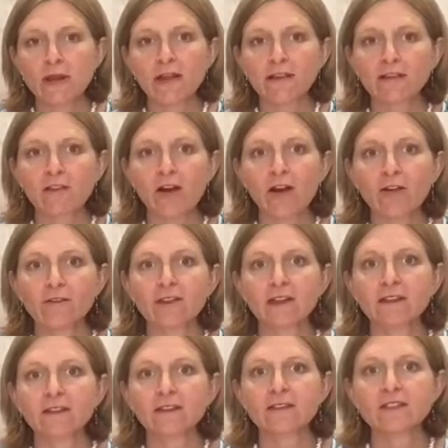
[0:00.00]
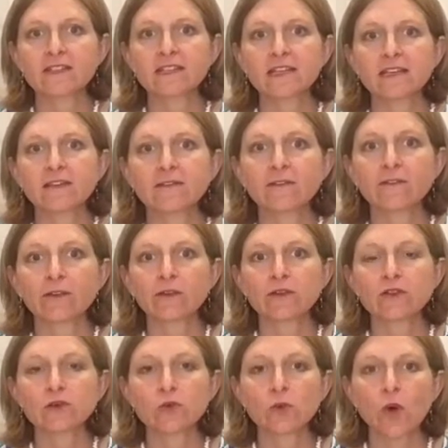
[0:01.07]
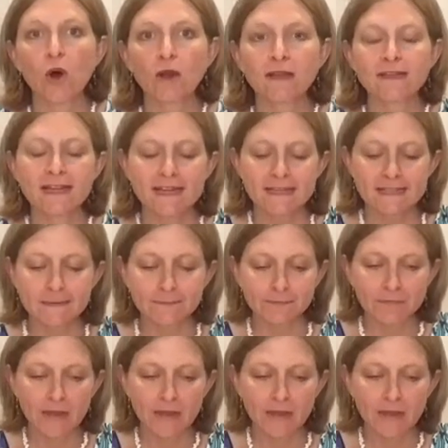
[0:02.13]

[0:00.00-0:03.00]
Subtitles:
next craft activity for the school holidays.